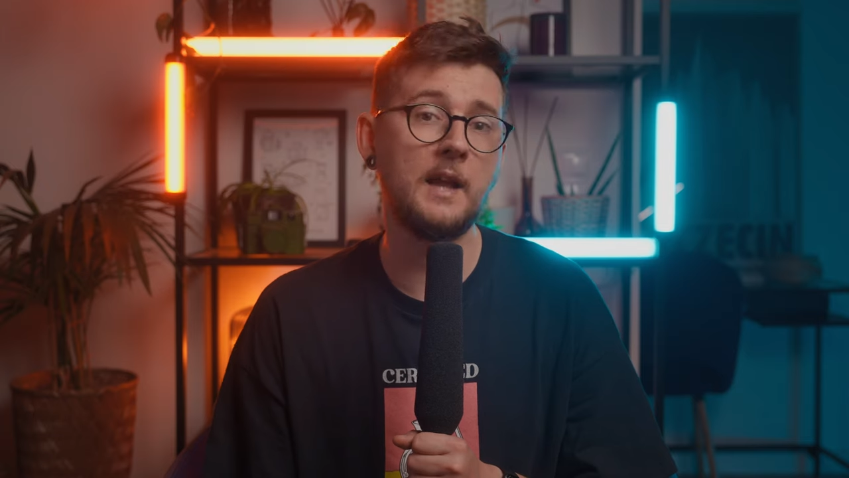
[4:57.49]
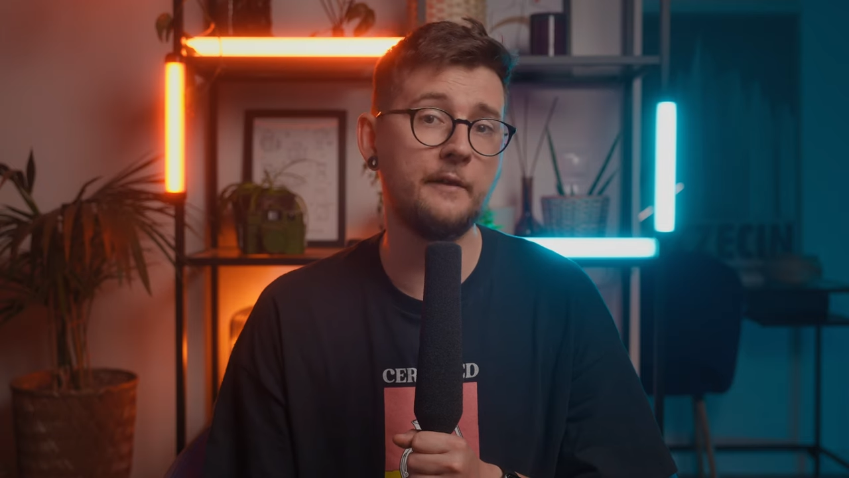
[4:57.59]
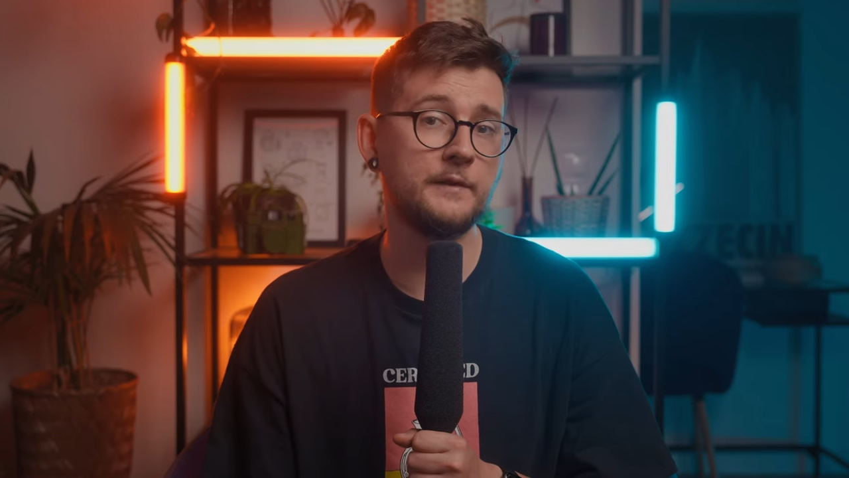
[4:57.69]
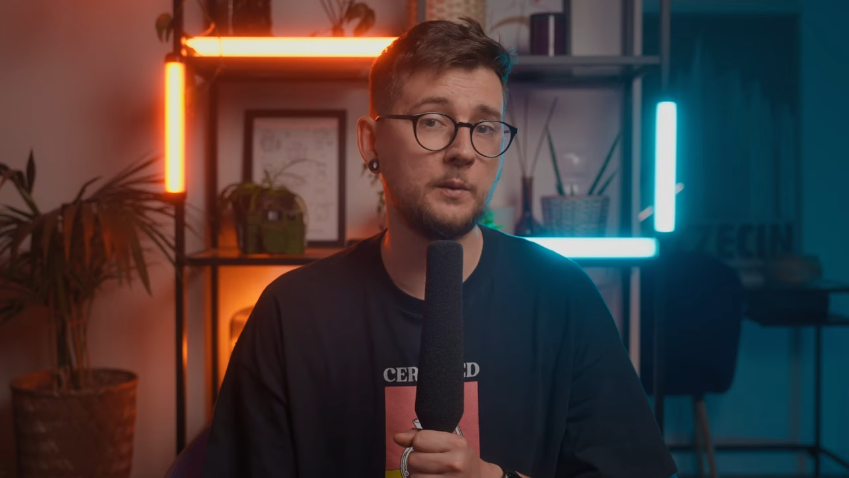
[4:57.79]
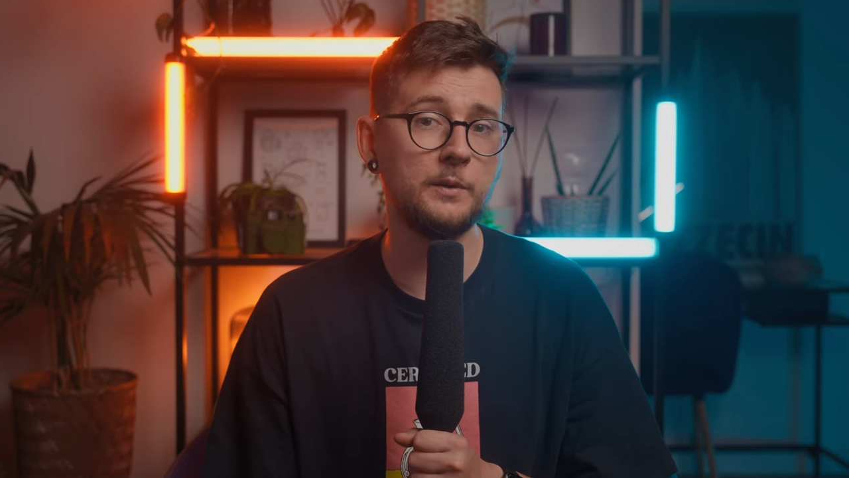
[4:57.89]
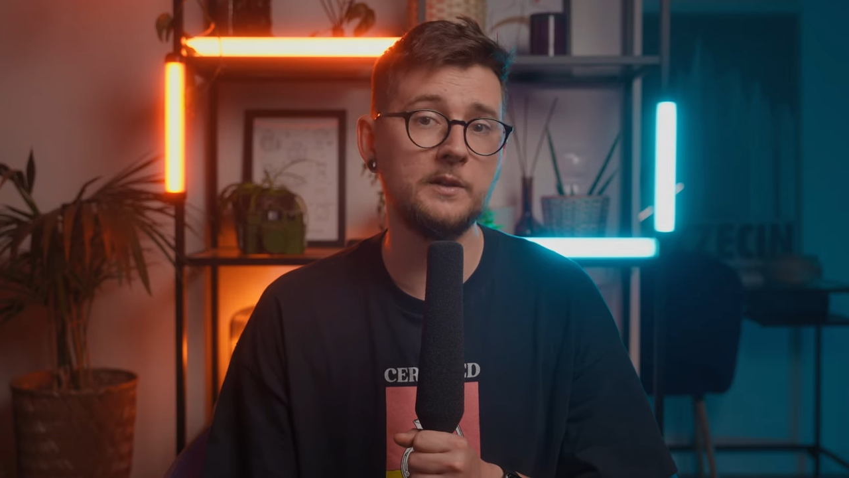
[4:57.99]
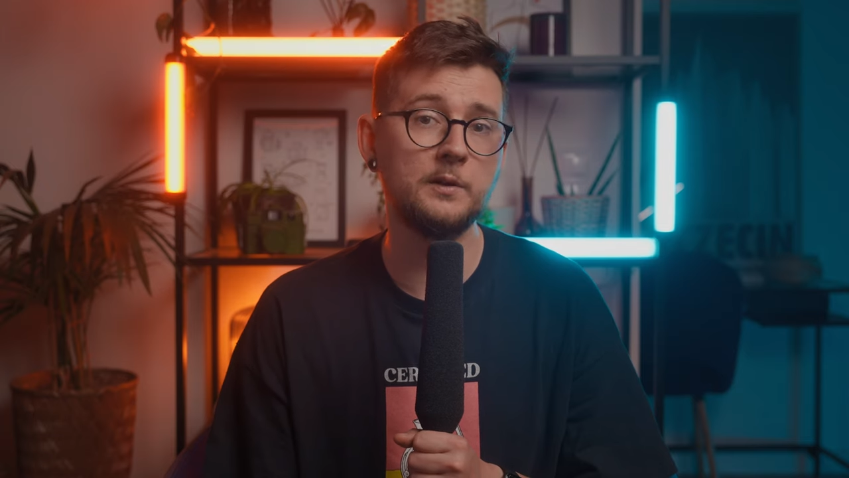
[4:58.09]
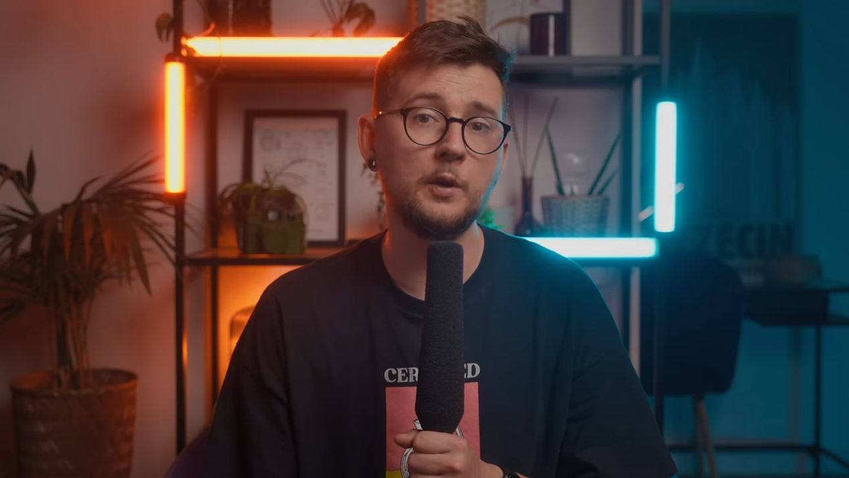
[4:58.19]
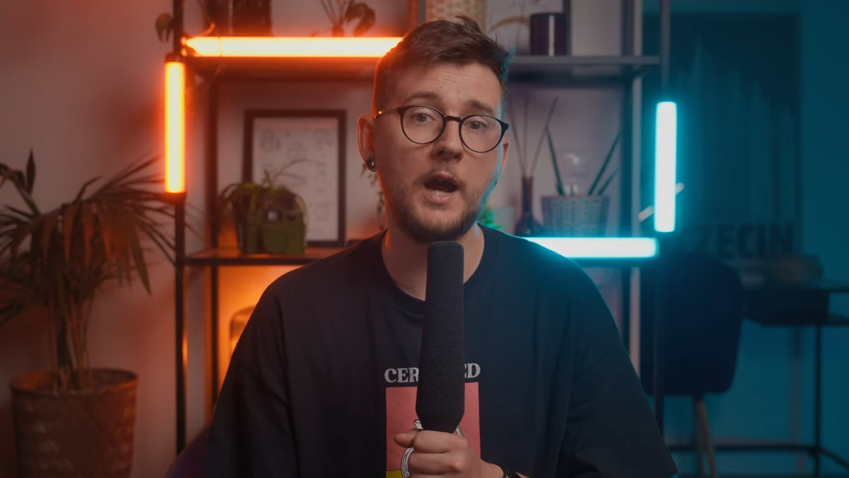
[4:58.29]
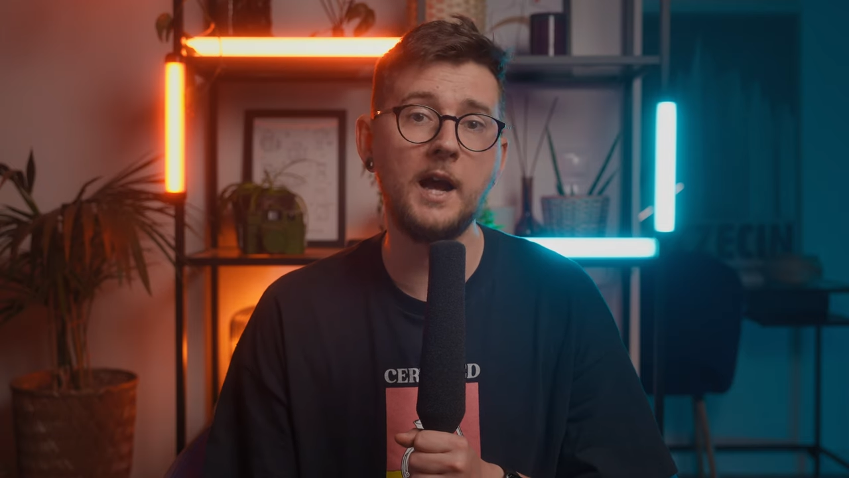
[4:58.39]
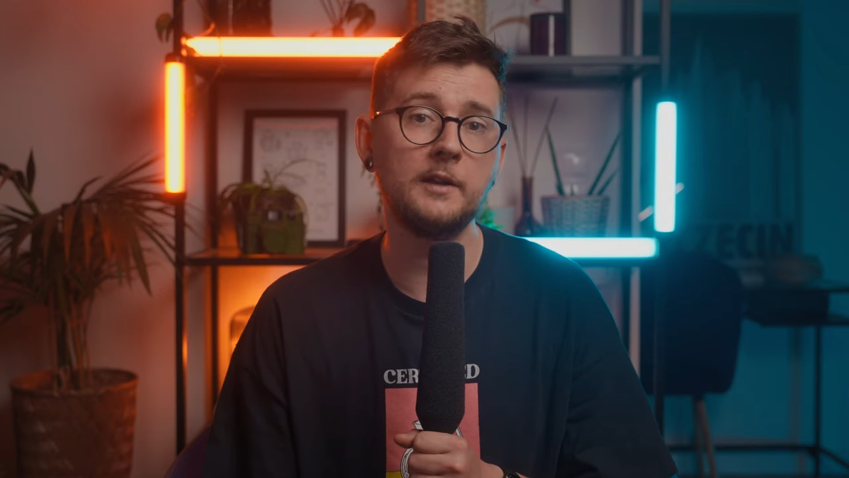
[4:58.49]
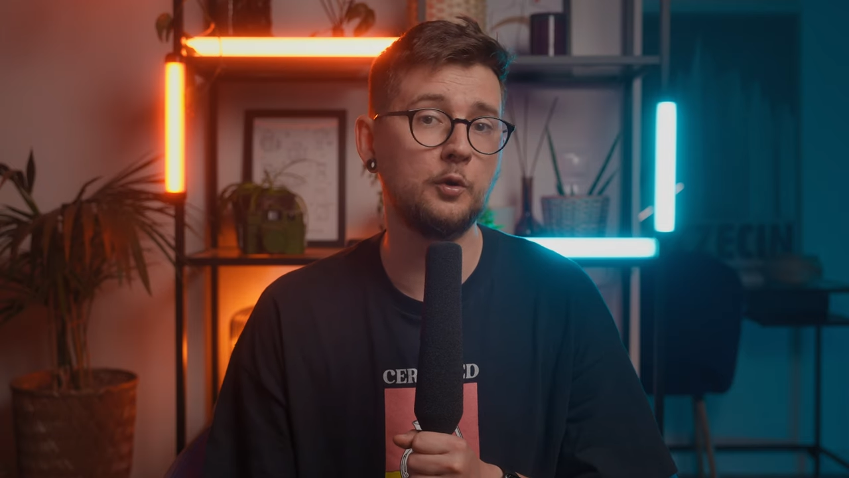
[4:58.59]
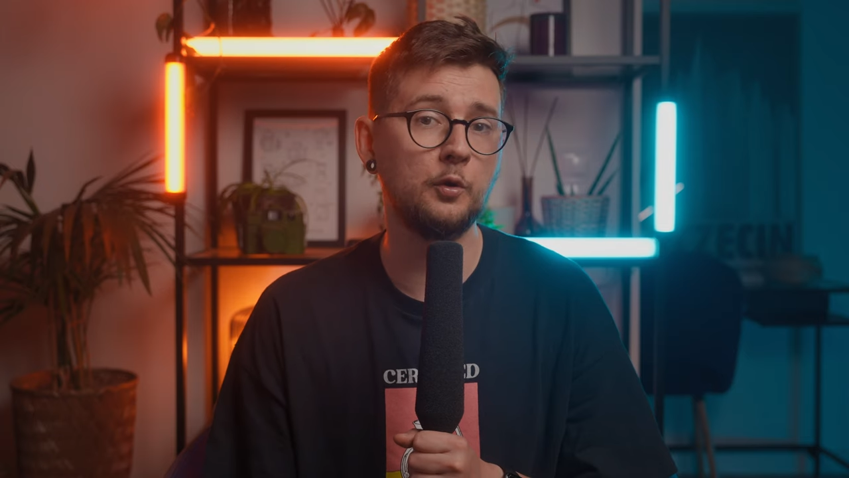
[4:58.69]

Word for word: have something to add,